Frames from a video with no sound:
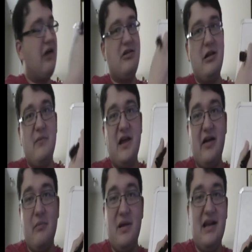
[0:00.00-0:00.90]
out and empty
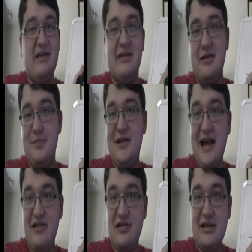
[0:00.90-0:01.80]
out immediately and
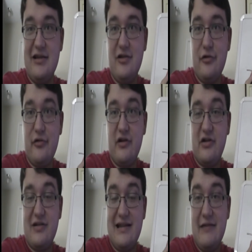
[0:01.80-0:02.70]
splash the little
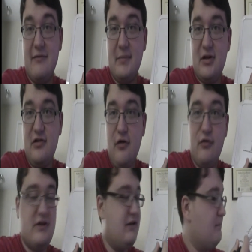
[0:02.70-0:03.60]
critter and leave him
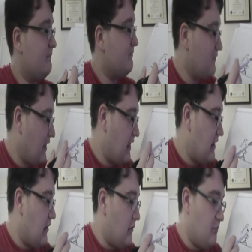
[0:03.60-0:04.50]
soaked.
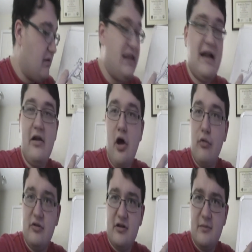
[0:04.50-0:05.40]
But they
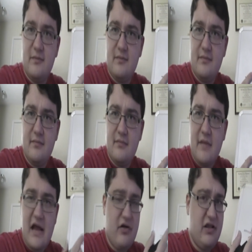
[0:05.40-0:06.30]
don't.
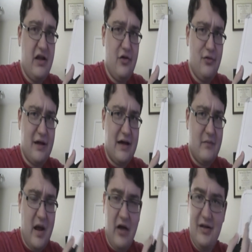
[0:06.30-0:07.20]
How do they do that?
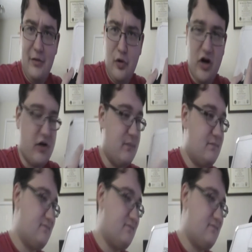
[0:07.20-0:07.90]
How do they work?